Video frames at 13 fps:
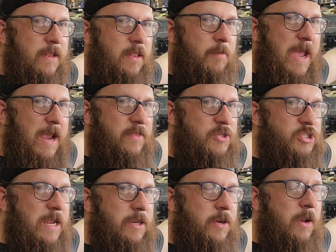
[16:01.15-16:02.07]
in the back of the
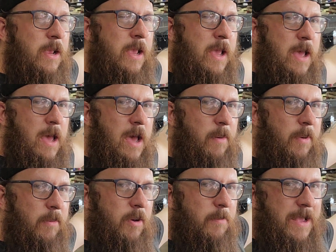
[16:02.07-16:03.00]
shot here. I'm
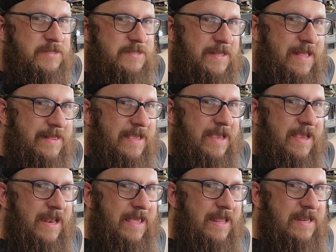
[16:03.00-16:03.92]
going to bounce to that thing and
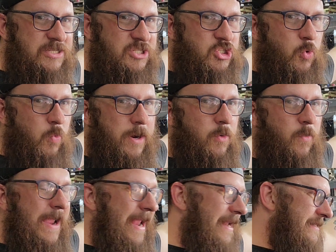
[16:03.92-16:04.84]
kind of get it squared
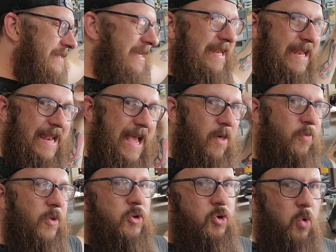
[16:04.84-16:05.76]
away and done and out
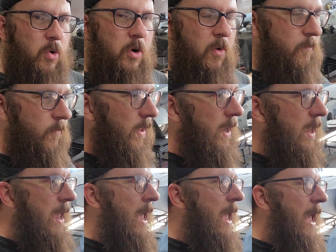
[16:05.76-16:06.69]
the door, hopefully.
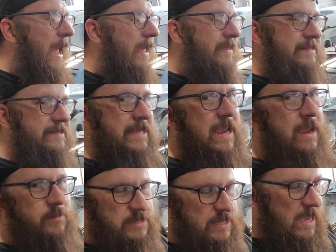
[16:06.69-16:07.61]
In the
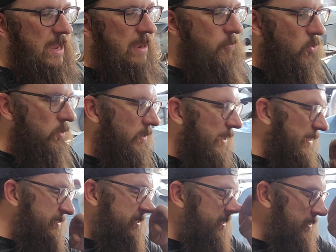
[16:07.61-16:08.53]
same time, or at
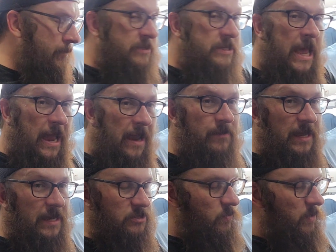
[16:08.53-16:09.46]
least sometime
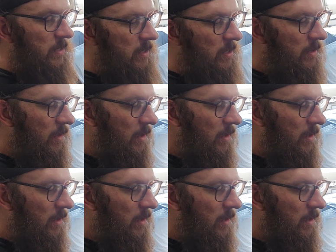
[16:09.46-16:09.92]
next week,